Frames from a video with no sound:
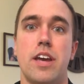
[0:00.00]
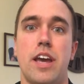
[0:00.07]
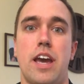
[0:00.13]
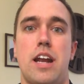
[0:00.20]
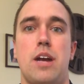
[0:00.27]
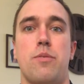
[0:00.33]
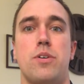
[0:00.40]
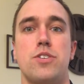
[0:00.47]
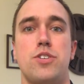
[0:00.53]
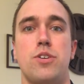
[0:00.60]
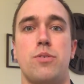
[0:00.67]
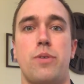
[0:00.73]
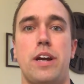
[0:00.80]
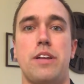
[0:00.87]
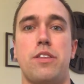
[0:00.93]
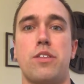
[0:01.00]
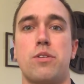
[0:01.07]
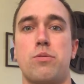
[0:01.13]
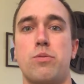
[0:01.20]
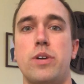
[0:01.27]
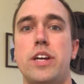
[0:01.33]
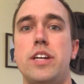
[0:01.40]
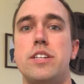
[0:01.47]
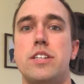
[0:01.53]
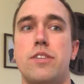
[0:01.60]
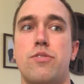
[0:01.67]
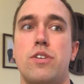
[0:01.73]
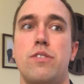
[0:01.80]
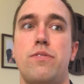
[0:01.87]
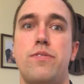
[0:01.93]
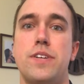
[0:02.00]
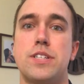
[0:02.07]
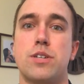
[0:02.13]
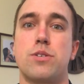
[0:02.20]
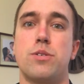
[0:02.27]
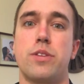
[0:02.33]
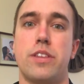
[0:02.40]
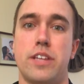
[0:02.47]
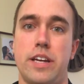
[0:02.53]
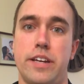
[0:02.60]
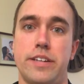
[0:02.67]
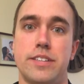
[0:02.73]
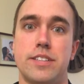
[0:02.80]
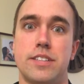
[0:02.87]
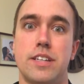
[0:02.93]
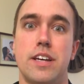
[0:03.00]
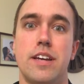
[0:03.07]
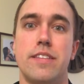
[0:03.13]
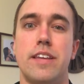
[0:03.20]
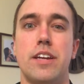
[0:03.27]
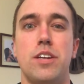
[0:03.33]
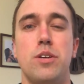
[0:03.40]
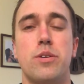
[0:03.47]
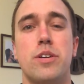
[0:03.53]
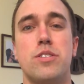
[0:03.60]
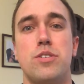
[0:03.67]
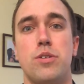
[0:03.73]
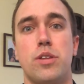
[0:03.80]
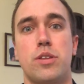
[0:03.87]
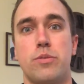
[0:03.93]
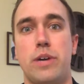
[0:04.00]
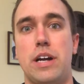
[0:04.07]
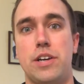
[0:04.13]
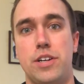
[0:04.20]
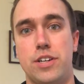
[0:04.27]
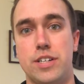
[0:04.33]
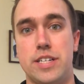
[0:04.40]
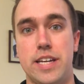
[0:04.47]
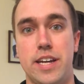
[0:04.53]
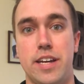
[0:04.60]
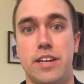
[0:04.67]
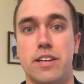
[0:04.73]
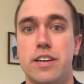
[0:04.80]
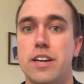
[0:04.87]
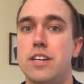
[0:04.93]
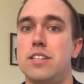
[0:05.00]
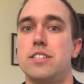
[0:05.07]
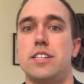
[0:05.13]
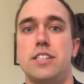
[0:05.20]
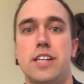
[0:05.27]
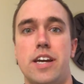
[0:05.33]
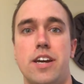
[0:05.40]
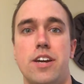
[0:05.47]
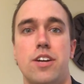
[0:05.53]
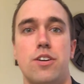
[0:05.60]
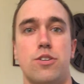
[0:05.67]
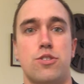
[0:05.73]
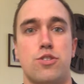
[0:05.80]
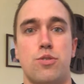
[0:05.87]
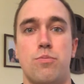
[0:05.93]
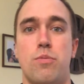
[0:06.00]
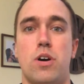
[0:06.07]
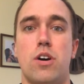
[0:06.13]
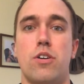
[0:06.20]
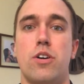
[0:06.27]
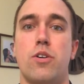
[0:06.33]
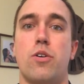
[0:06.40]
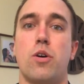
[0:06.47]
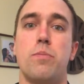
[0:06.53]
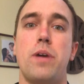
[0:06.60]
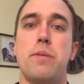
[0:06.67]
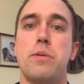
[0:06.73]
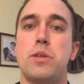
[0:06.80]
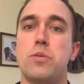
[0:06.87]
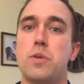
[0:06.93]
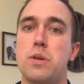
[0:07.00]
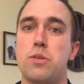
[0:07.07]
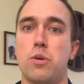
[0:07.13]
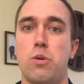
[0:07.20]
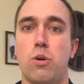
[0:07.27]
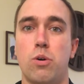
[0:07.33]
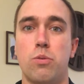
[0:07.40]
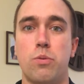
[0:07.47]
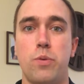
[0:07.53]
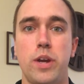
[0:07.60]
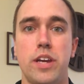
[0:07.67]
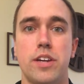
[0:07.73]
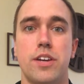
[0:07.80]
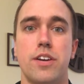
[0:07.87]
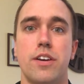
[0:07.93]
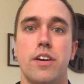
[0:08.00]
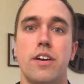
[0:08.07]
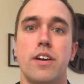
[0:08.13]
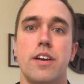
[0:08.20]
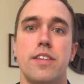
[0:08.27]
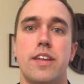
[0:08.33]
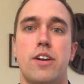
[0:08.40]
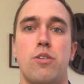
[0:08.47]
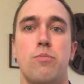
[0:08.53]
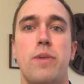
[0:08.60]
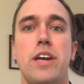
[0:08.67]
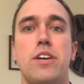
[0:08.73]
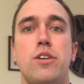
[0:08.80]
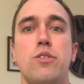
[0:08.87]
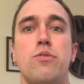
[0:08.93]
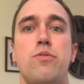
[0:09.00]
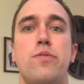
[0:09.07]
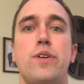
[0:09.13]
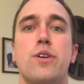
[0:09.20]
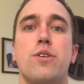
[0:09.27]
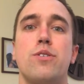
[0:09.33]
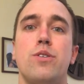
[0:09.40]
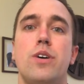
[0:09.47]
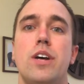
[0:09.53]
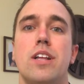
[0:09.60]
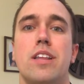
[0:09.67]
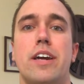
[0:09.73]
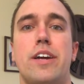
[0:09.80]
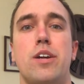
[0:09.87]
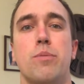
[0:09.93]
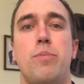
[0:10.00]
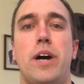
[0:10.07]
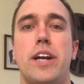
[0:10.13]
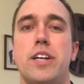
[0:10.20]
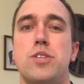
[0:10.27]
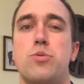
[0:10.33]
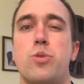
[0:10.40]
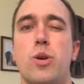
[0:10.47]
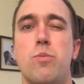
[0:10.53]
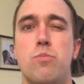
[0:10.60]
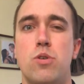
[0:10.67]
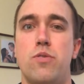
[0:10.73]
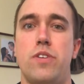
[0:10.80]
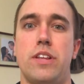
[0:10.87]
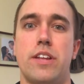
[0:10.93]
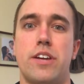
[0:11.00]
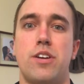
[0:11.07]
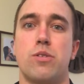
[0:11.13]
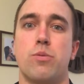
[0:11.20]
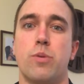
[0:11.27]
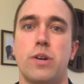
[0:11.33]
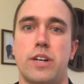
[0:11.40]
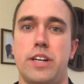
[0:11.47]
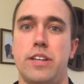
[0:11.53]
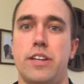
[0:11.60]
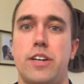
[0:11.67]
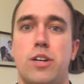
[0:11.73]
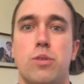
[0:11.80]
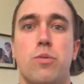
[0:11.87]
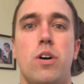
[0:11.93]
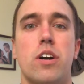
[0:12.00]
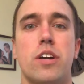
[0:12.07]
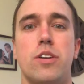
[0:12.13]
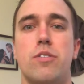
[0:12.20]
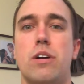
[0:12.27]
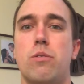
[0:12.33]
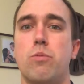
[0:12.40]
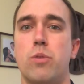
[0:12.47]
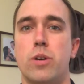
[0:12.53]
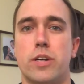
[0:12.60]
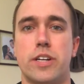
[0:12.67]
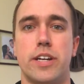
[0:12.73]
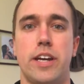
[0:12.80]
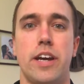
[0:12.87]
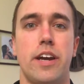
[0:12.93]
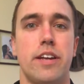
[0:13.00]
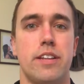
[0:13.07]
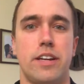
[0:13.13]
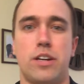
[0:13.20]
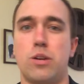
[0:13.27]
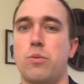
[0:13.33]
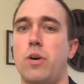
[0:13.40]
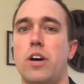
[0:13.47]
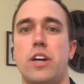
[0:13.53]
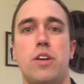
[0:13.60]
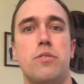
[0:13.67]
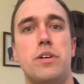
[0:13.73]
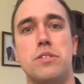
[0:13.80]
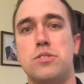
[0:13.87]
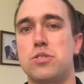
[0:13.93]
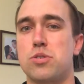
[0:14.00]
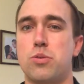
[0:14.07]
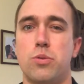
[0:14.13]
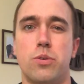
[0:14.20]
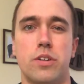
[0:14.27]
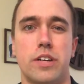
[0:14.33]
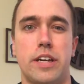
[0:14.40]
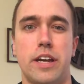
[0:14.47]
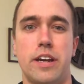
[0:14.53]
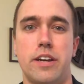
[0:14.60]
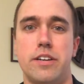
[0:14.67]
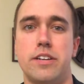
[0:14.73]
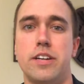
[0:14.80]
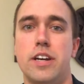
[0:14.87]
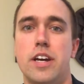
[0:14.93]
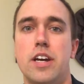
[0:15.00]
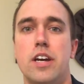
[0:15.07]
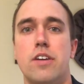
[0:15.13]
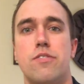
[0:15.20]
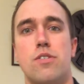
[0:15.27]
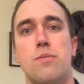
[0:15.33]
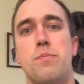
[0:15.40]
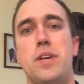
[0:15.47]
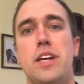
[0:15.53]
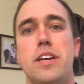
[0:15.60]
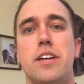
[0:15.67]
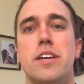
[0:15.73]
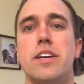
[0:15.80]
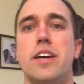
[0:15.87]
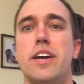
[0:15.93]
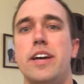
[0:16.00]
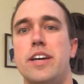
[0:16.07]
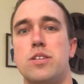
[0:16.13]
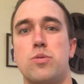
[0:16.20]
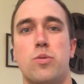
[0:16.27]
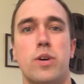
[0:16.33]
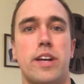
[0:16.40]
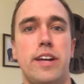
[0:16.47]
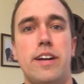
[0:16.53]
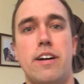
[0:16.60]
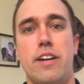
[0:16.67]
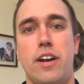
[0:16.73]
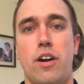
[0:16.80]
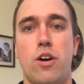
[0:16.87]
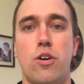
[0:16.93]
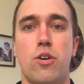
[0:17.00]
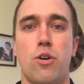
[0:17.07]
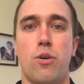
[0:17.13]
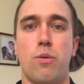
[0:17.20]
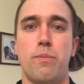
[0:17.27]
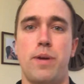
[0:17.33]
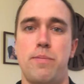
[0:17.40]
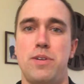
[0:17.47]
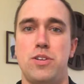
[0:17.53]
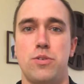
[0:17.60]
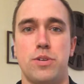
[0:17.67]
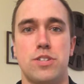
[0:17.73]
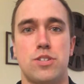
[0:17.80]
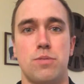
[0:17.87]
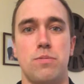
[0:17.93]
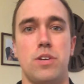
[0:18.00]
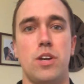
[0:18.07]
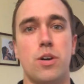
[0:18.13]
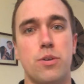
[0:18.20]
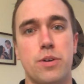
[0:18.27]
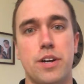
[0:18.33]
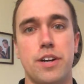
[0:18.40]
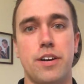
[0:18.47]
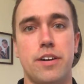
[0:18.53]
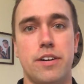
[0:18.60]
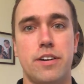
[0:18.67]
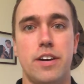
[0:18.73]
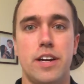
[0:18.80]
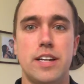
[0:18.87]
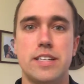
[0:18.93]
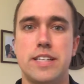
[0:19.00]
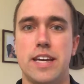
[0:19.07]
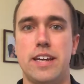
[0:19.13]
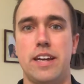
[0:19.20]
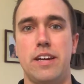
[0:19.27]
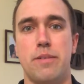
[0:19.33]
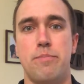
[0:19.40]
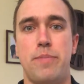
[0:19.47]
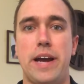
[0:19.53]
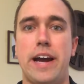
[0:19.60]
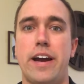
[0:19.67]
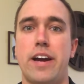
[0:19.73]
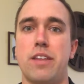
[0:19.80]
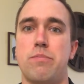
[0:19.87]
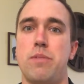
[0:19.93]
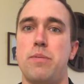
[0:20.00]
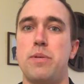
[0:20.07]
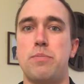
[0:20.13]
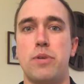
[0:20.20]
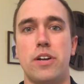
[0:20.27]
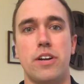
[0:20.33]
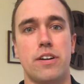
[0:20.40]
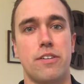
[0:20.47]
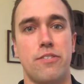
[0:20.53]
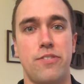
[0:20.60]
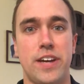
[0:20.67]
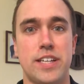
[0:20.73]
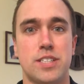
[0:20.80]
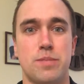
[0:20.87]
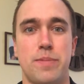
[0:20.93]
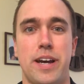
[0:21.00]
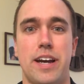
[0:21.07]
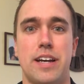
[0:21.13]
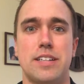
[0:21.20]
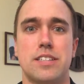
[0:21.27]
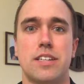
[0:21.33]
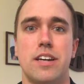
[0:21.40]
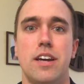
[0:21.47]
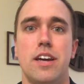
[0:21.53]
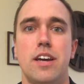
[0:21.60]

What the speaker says: And I want you to write 3 different physical things that you can do throughout your day, today or tomorrow, or maybe throughout the whole week, that'll make you feel like your body's really moving, like you're working, like you're walking around work again, like you're walking around school again. For me, it's working out at home, maybe doing some yoga, taking a bath, maybe putting on a face mask.